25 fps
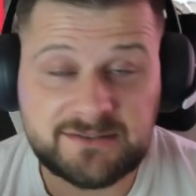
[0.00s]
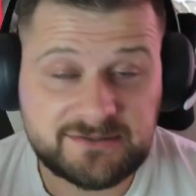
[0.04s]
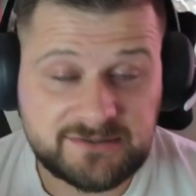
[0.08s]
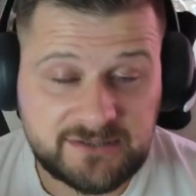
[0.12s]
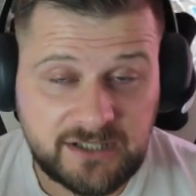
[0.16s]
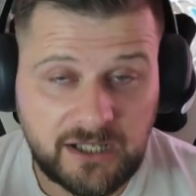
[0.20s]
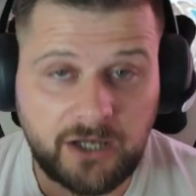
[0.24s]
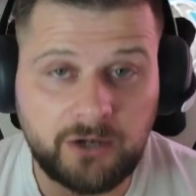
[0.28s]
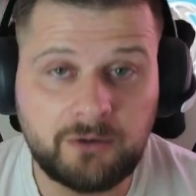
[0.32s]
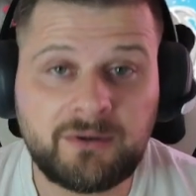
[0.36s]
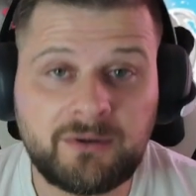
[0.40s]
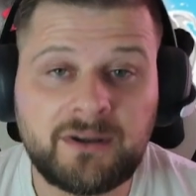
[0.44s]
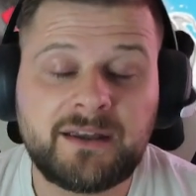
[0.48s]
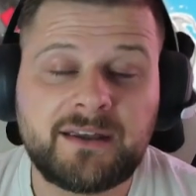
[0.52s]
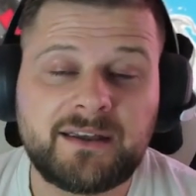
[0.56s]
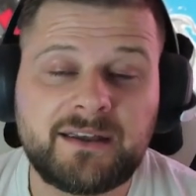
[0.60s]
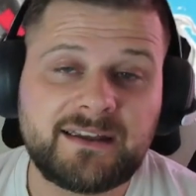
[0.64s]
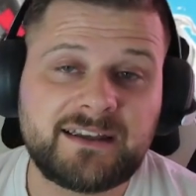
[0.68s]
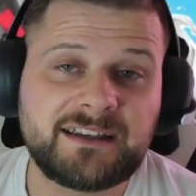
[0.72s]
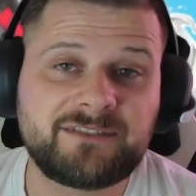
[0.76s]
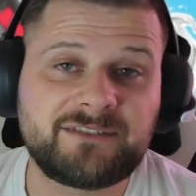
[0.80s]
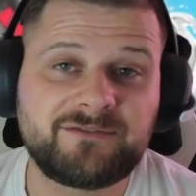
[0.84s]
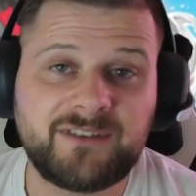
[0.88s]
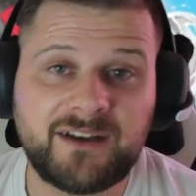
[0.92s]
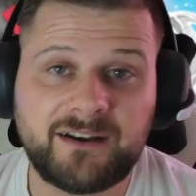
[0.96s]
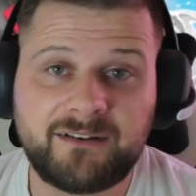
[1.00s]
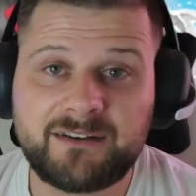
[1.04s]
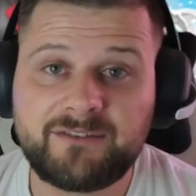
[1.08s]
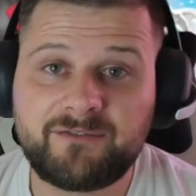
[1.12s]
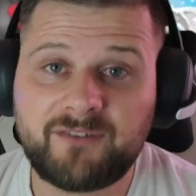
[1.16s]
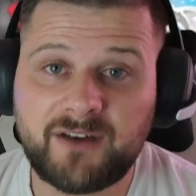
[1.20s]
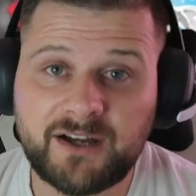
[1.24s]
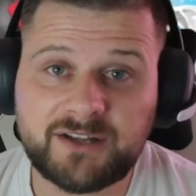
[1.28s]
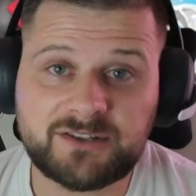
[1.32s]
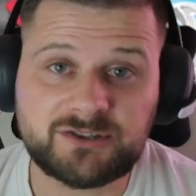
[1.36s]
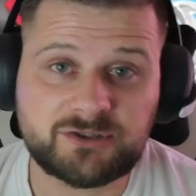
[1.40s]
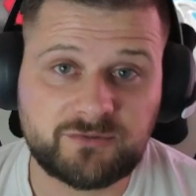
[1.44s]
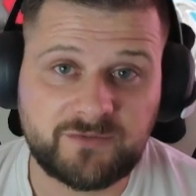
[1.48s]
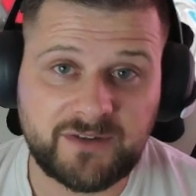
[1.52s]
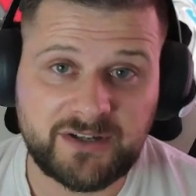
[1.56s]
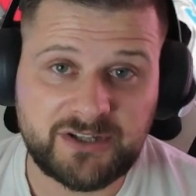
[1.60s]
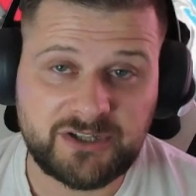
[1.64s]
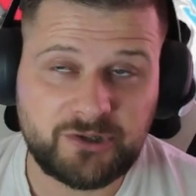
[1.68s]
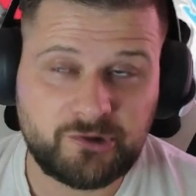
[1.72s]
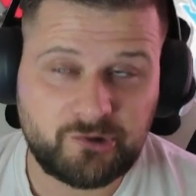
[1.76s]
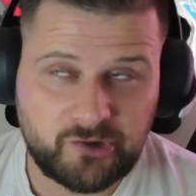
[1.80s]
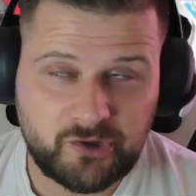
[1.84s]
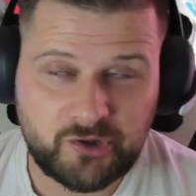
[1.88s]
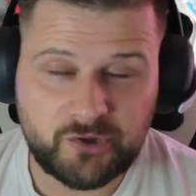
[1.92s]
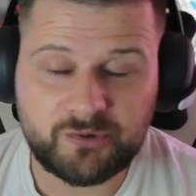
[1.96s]
So it's very vital that
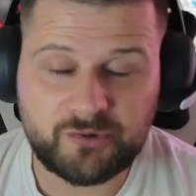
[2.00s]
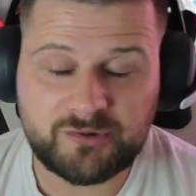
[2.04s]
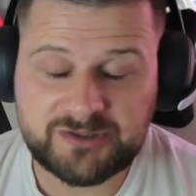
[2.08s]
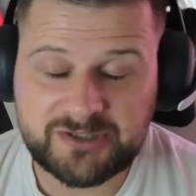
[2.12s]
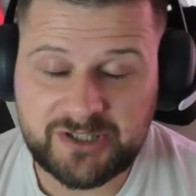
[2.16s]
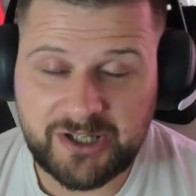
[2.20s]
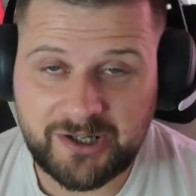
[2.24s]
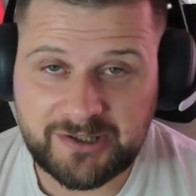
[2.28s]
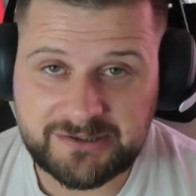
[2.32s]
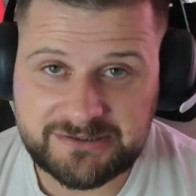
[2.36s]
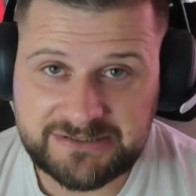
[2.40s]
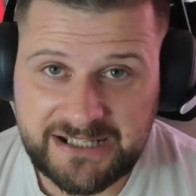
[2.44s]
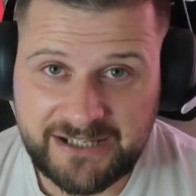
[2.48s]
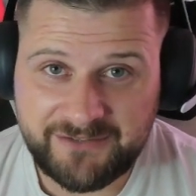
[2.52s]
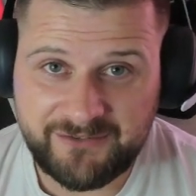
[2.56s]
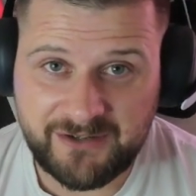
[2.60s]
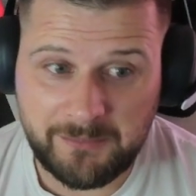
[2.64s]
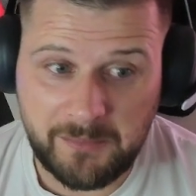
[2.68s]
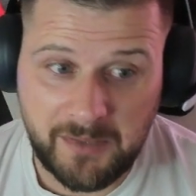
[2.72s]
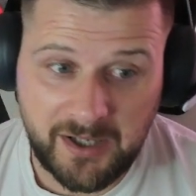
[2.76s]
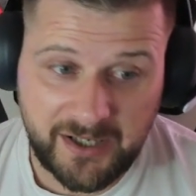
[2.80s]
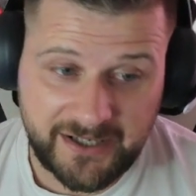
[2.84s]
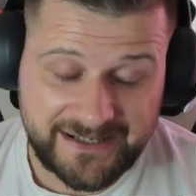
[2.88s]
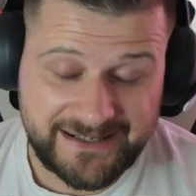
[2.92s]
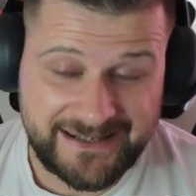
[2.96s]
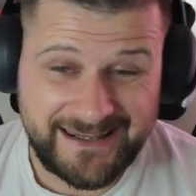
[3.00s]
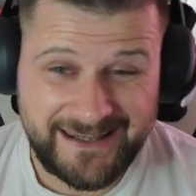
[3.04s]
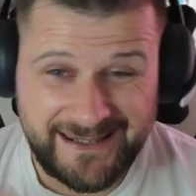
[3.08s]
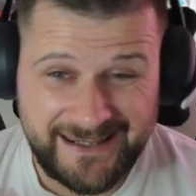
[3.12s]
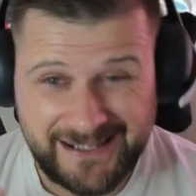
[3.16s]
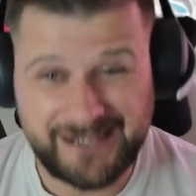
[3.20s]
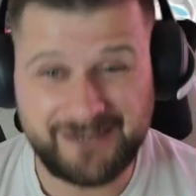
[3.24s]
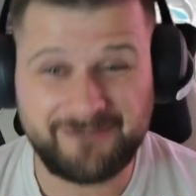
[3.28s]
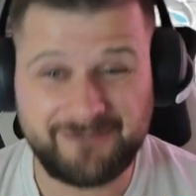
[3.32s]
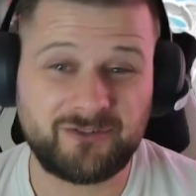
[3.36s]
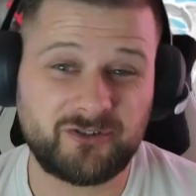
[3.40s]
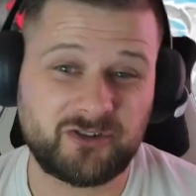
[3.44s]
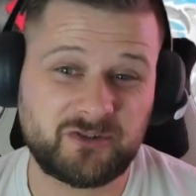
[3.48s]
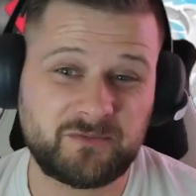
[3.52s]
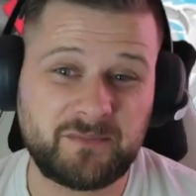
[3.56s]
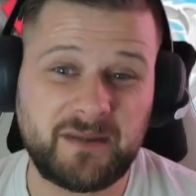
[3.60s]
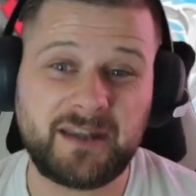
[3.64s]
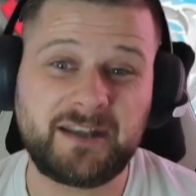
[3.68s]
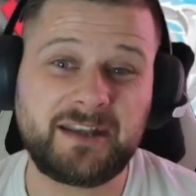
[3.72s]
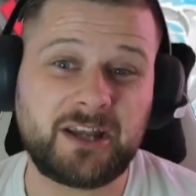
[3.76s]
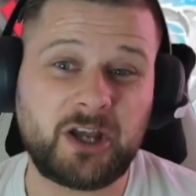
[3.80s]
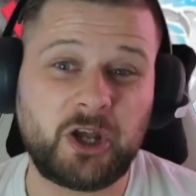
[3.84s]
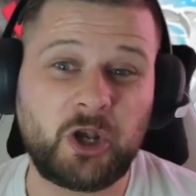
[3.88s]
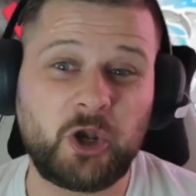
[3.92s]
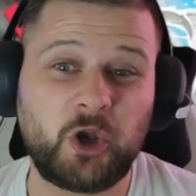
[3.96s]
you do start saving money if you're
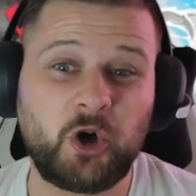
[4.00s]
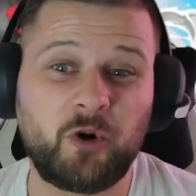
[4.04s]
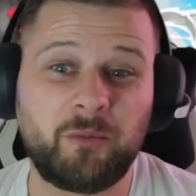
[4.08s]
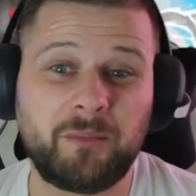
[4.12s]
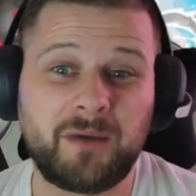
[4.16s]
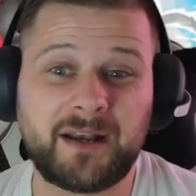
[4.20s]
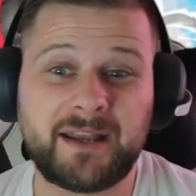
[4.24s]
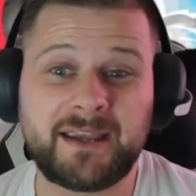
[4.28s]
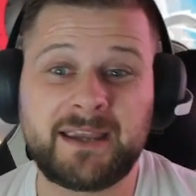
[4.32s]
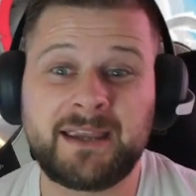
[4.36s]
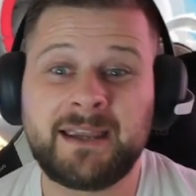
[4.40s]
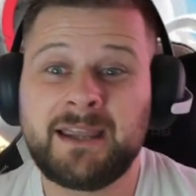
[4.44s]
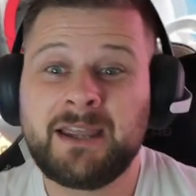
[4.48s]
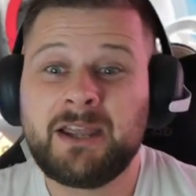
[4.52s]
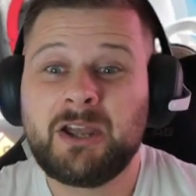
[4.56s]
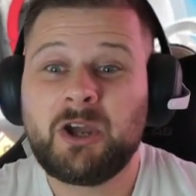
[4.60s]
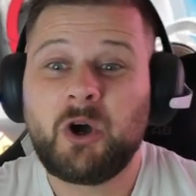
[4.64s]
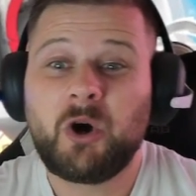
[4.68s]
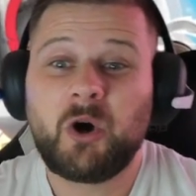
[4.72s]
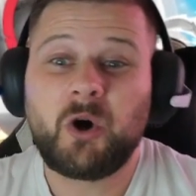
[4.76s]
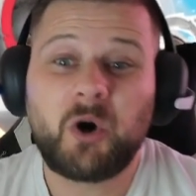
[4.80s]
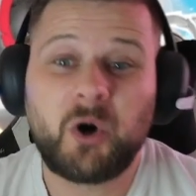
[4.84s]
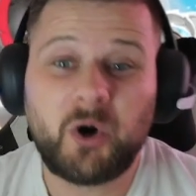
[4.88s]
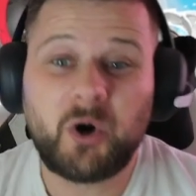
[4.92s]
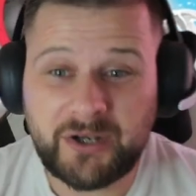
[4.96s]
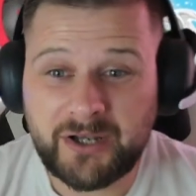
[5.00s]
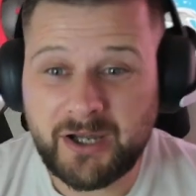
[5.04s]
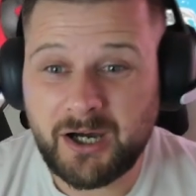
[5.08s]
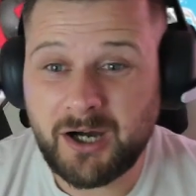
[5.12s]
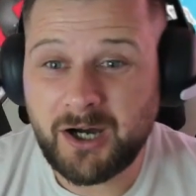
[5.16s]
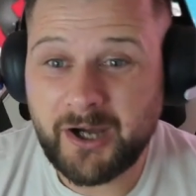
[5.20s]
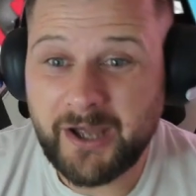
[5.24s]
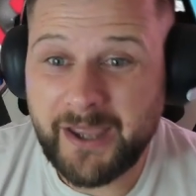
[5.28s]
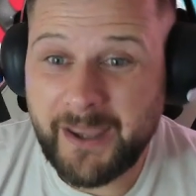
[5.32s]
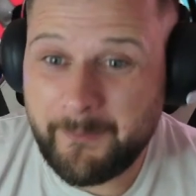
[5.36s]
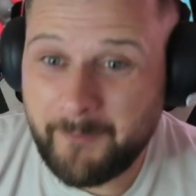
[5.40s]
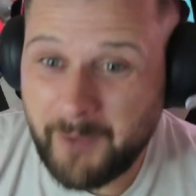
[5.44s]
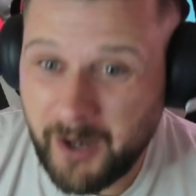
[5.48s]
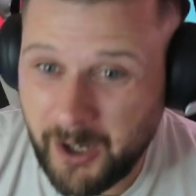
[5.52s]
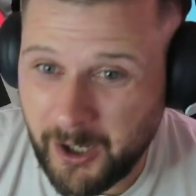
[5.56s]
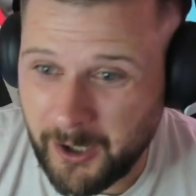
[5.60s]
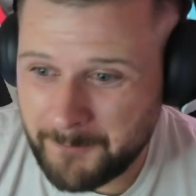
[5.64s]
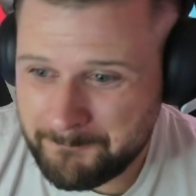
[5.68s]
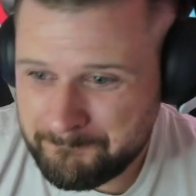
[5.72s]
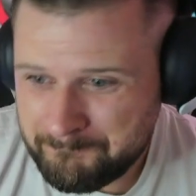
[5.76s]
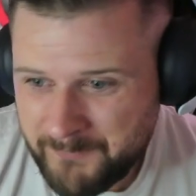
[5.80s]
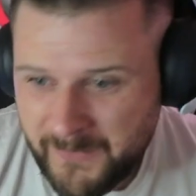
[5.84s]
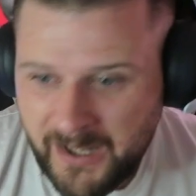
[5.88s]
spending a lot of money on IMR.